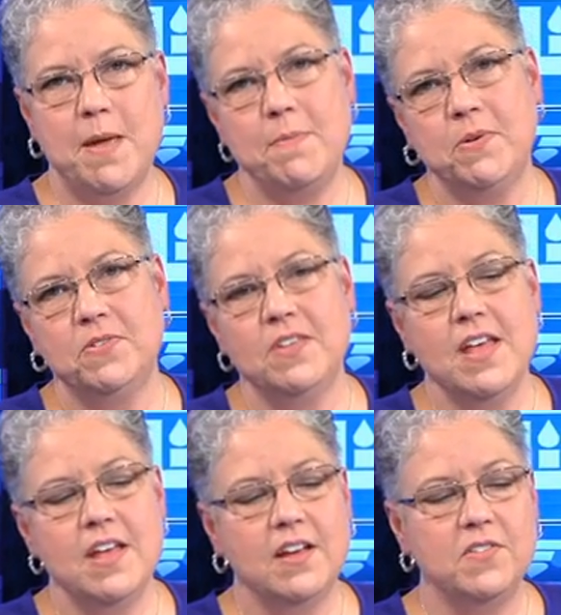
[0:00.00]
newspapers,
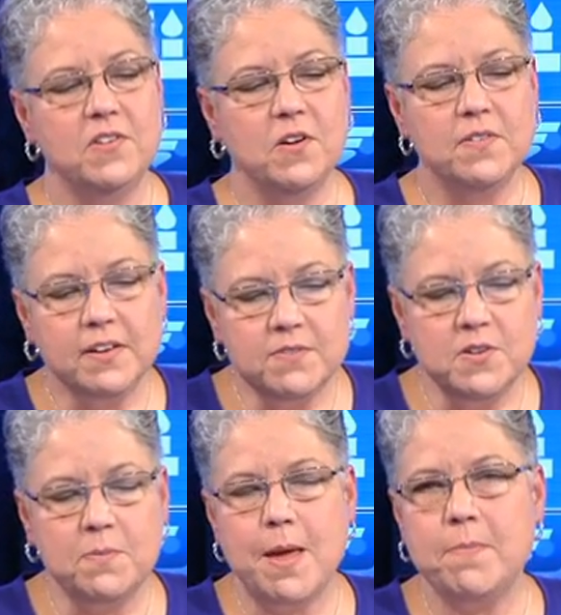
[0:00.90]
conservative
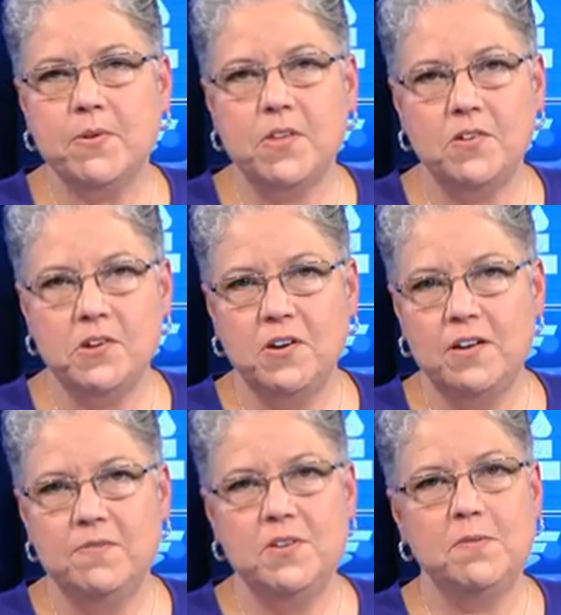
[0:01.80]
newspapers,
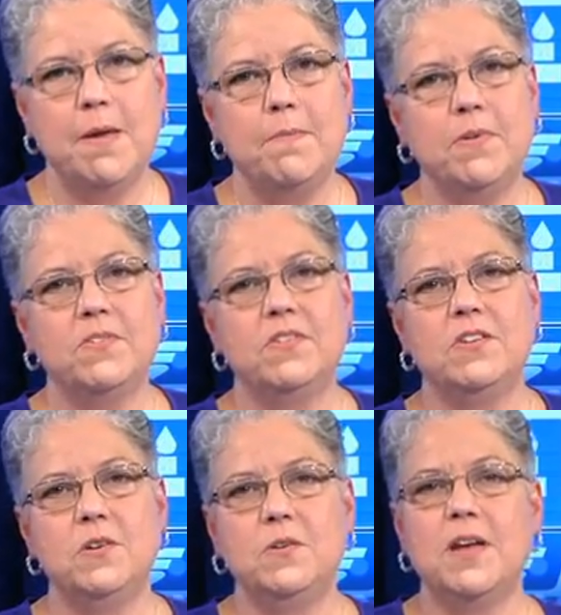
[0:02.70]
alternative newspapers
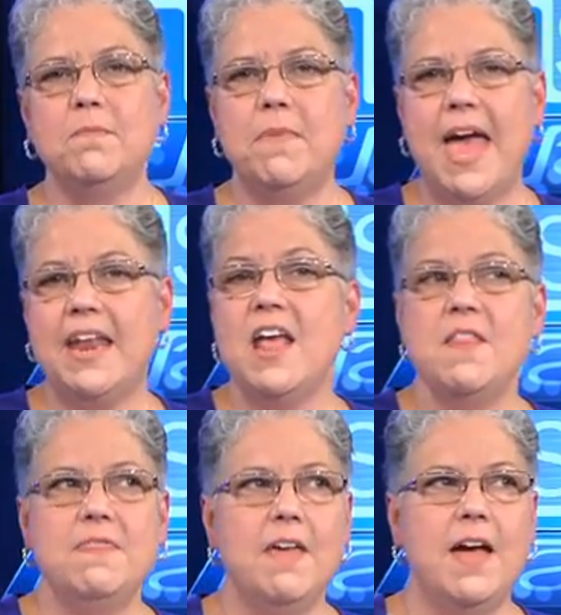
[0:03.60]
to combat
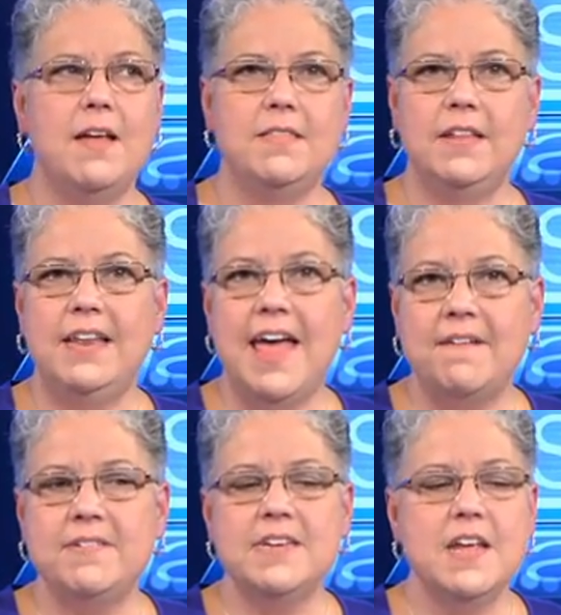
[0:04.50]
uh, the
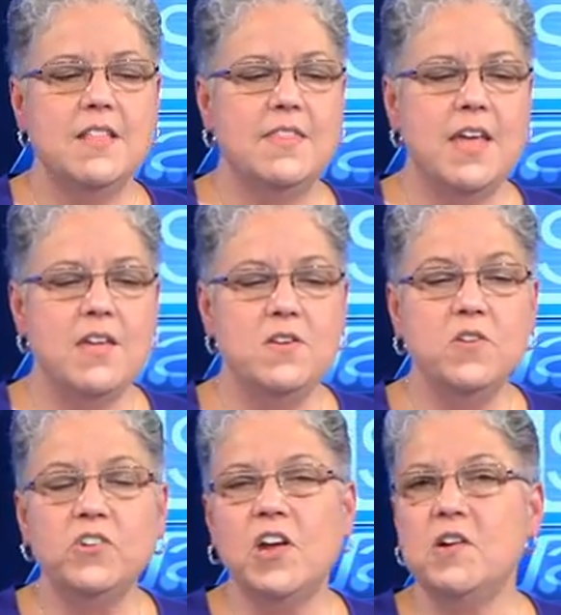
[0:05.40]
left. They
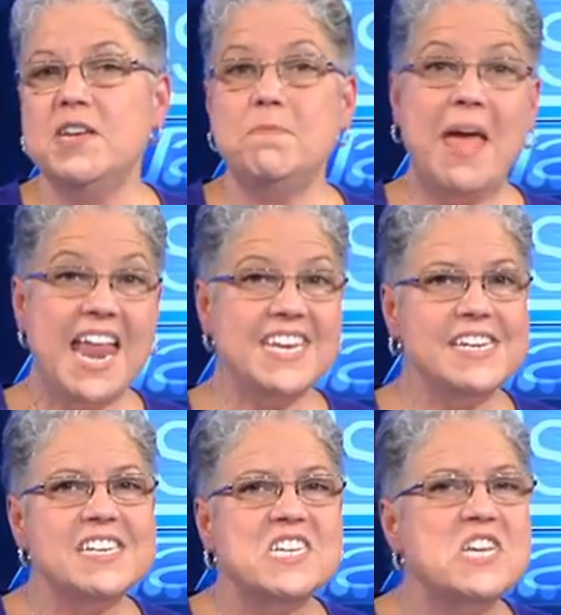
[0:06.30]
usually are
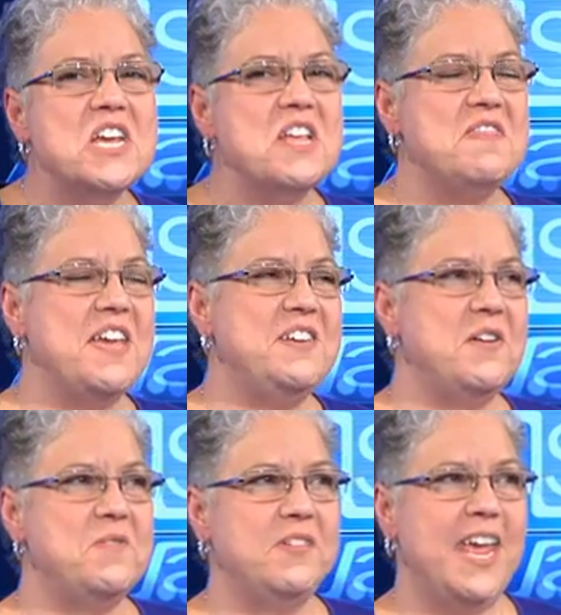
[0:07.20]
independent. They
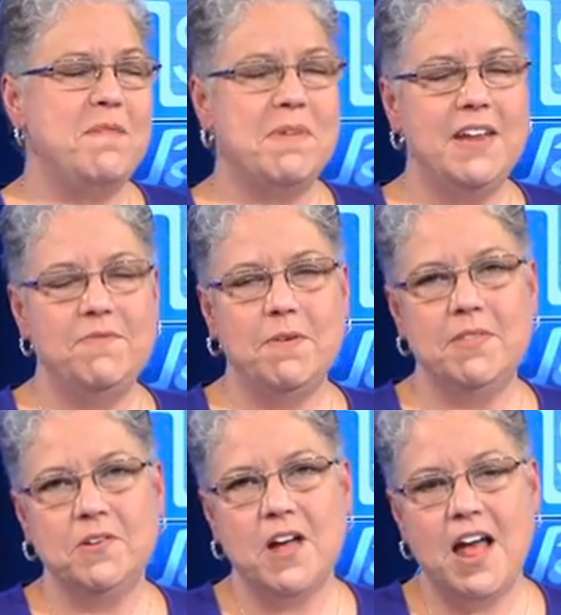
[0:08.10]
don't take money
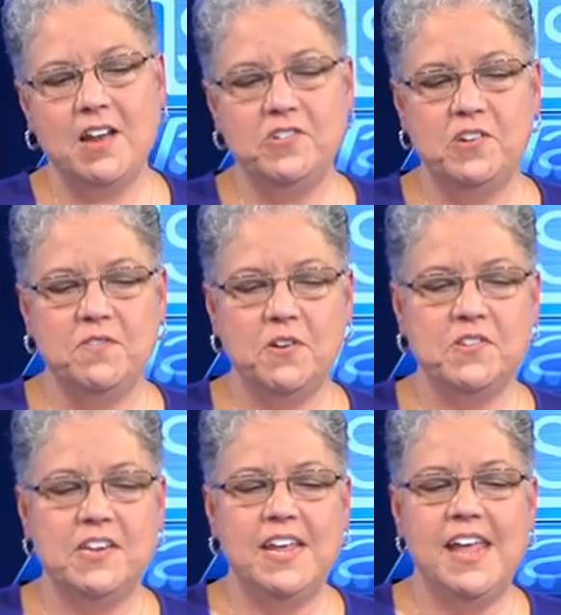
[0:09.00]
from their college,
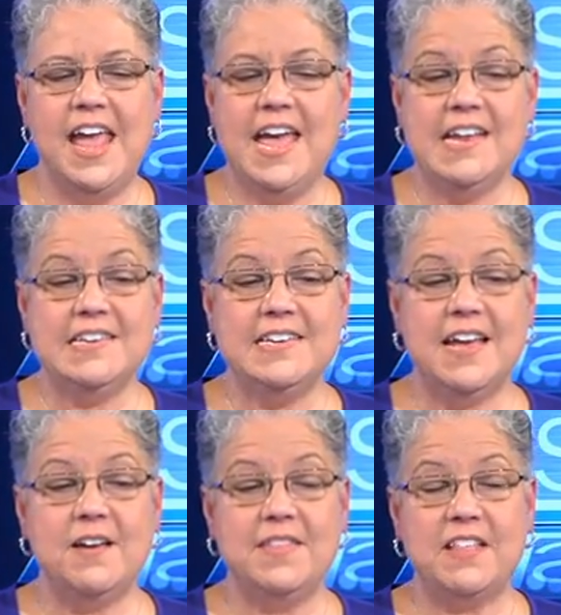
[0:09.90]
university, and
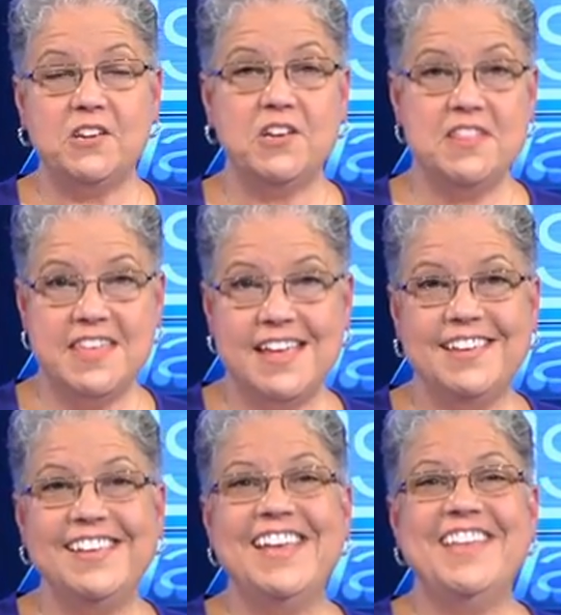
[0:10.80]
uh, that's a good
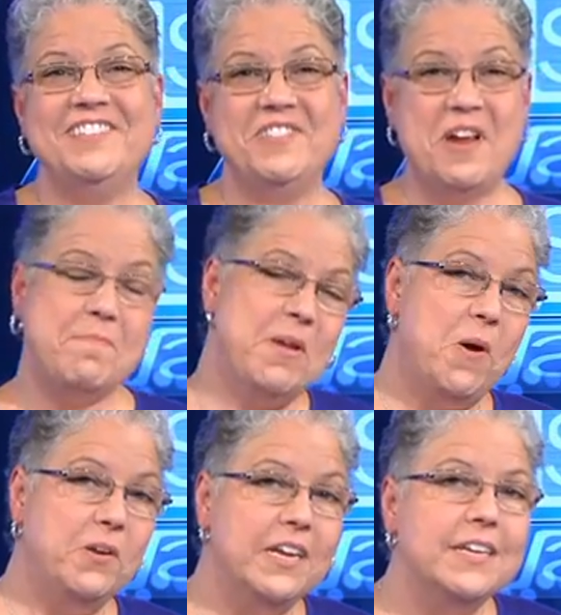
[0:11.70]
thing. So they're not
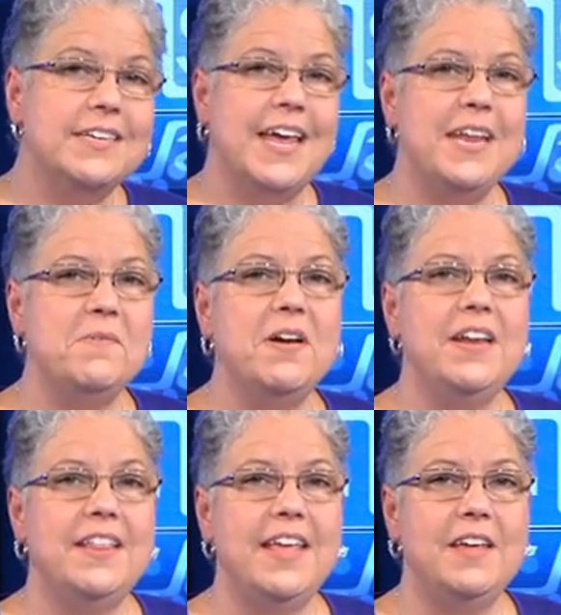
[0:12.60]
beholden to
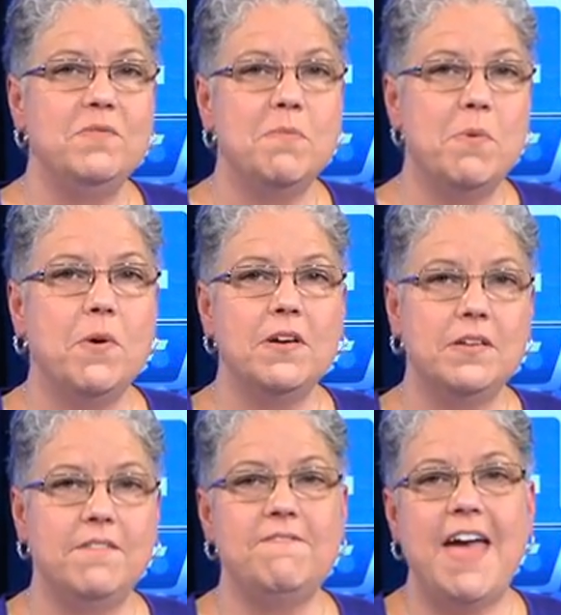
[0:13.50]
anyone, and they can
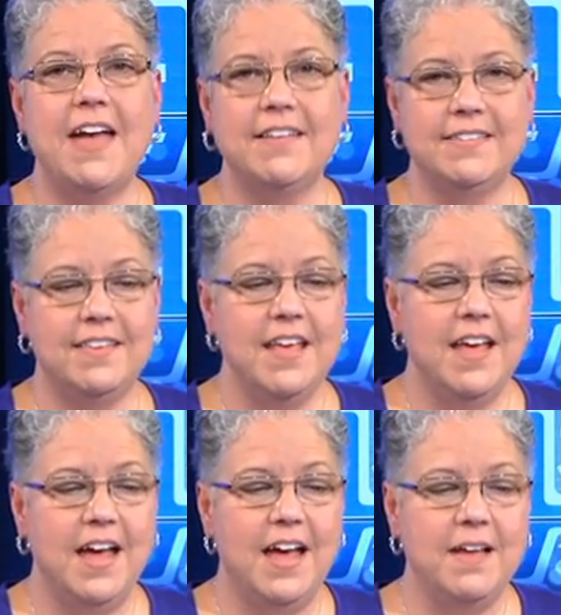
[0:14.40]
report the facts
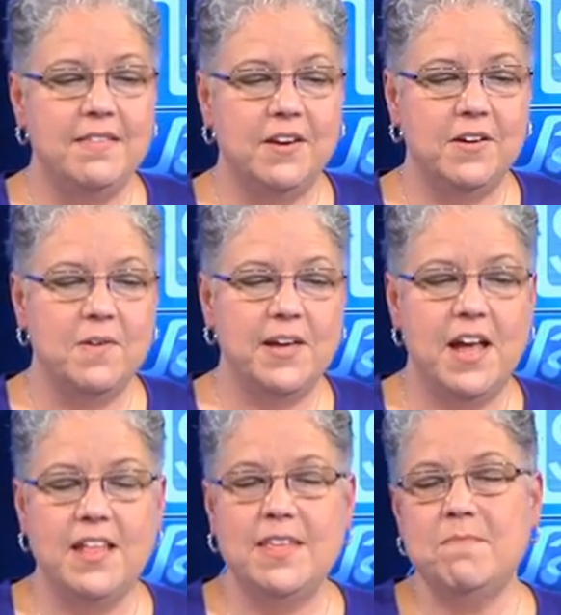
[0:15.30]
uh, that are
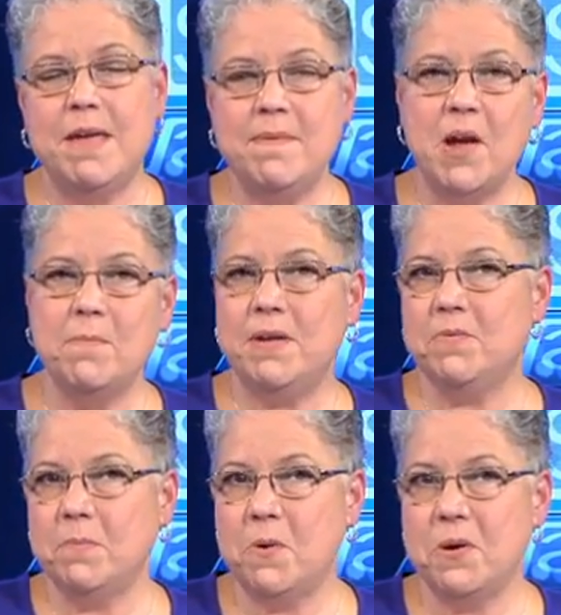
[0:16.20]
going on that maybe aren't
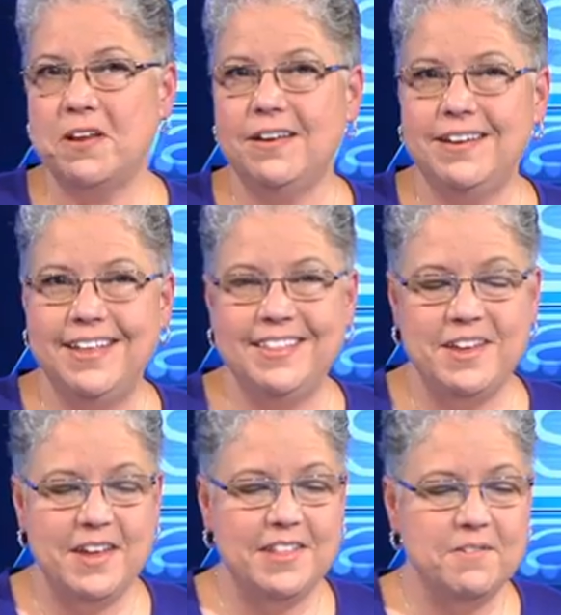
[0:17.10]
being reported in
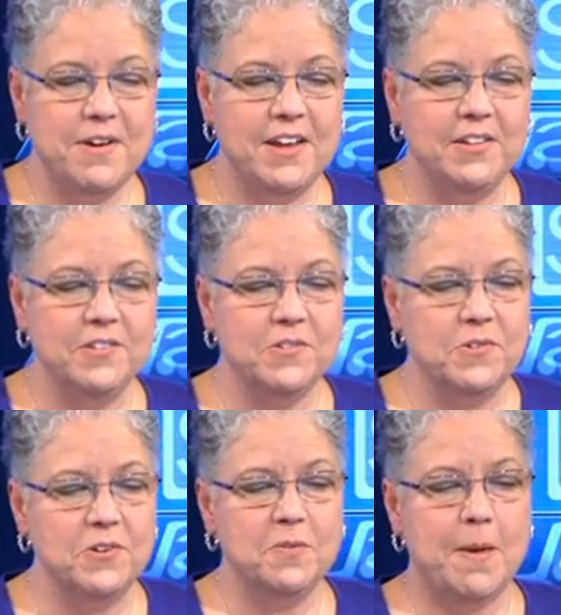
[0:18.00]
the, in the regular
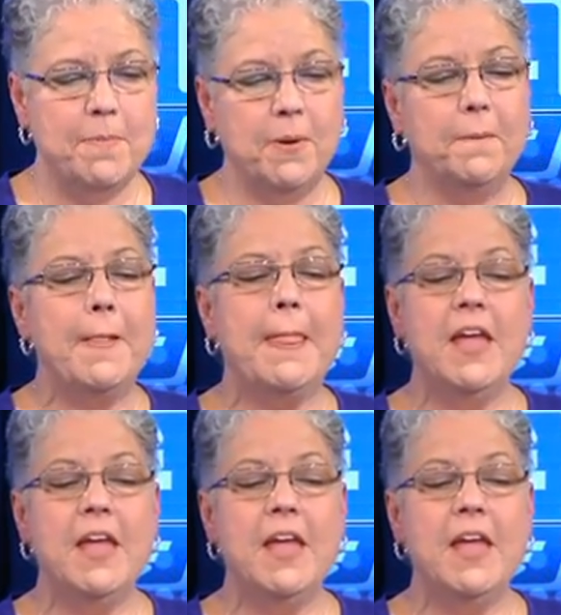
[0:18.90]
school newspaper.